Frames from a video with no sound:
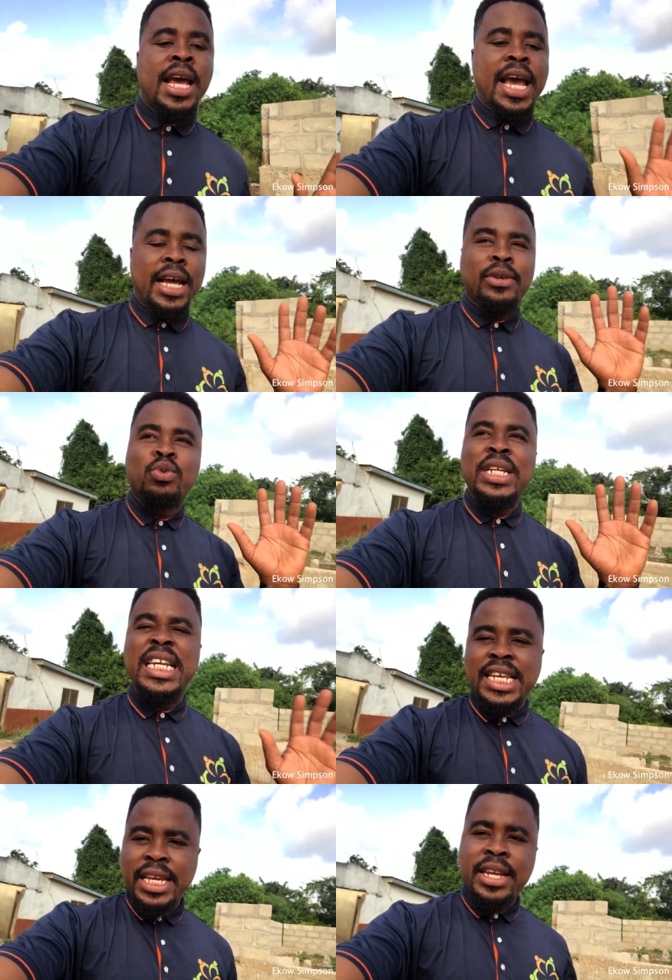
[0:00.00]
and we
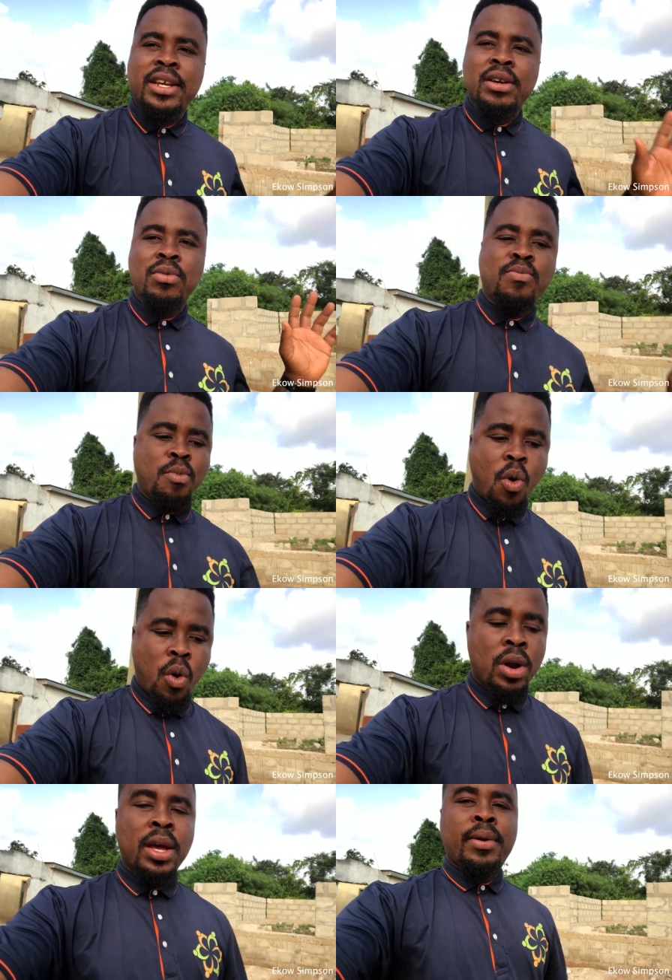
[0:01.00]
need
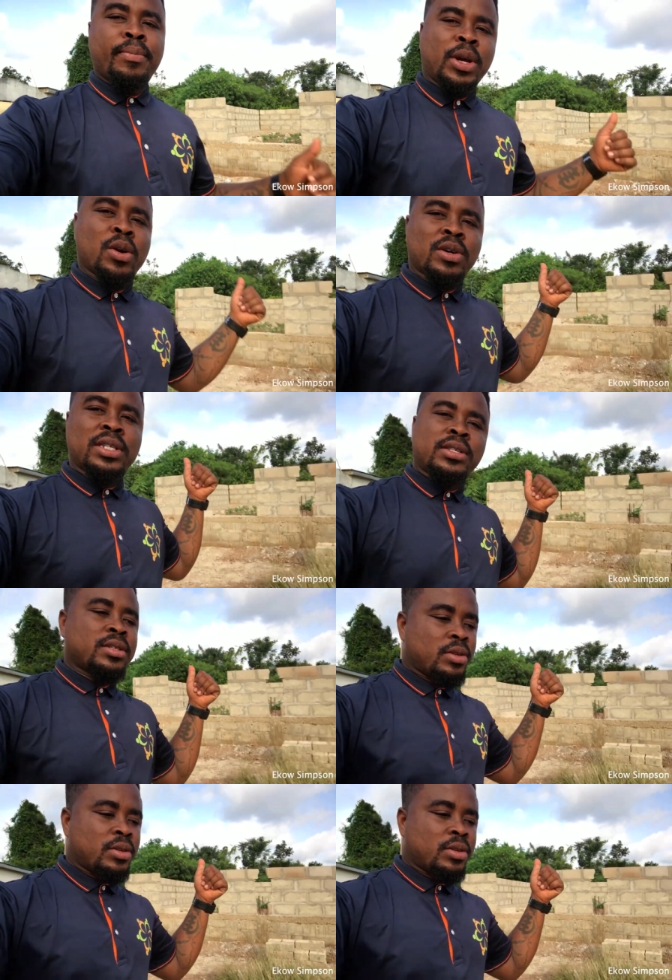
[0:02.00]
more because